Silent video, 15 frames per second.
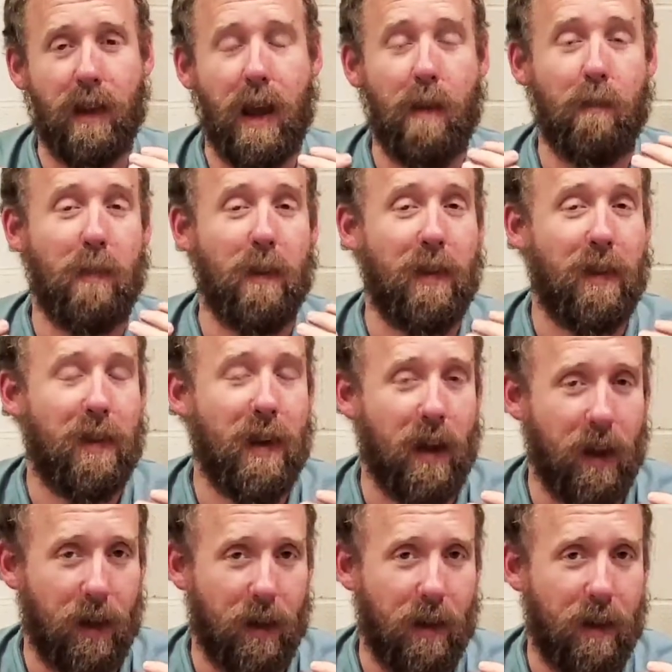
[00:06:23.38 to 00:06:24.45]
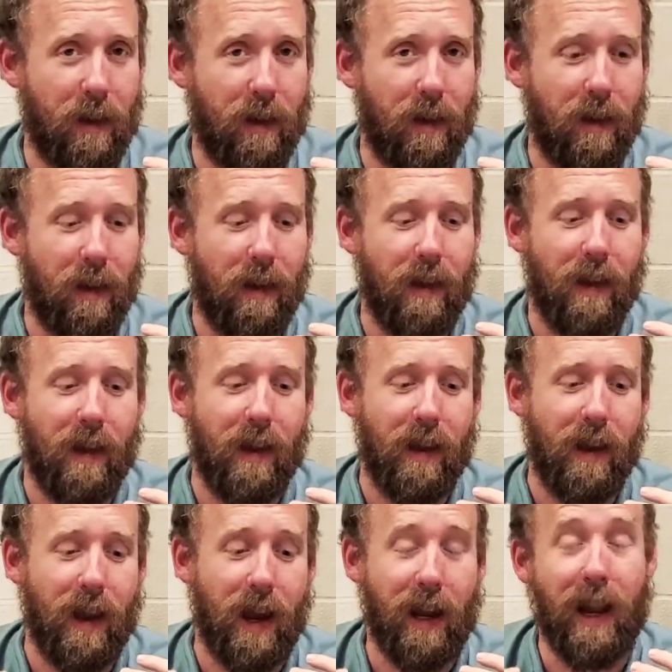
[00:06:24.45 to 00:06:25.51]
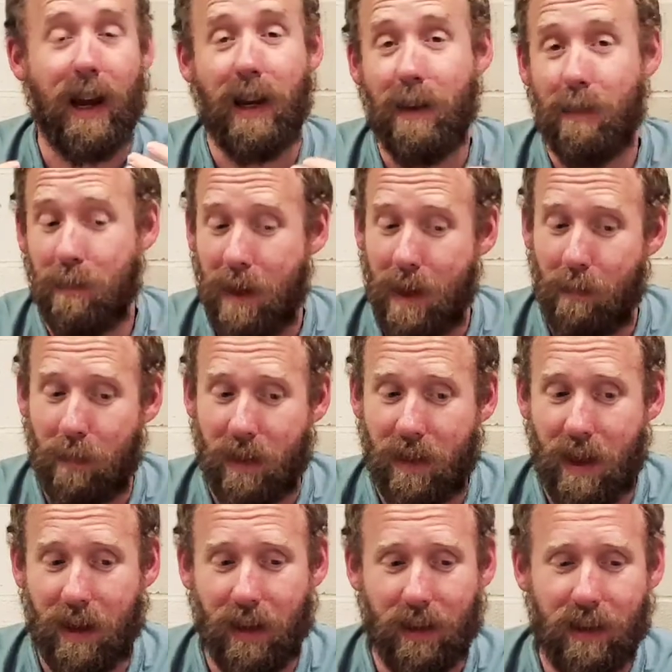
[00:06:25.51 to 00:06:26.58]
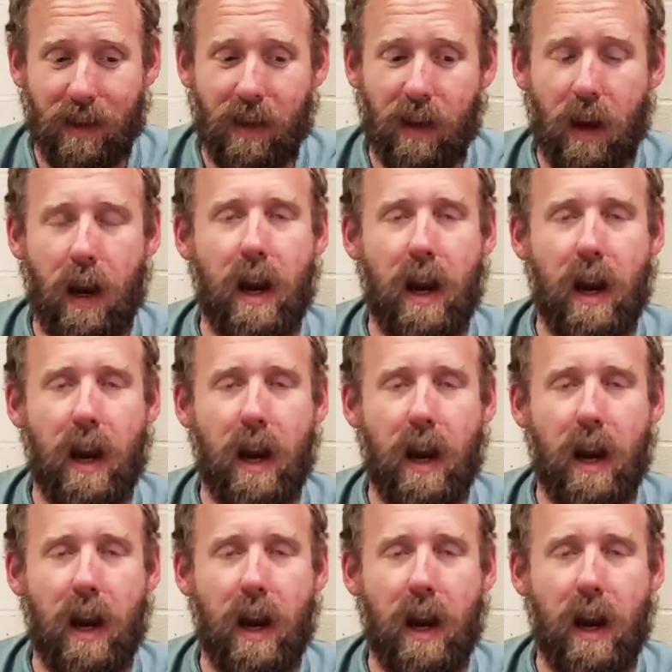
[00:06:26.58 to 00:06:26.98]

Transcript: empathetic. And I am empathetic,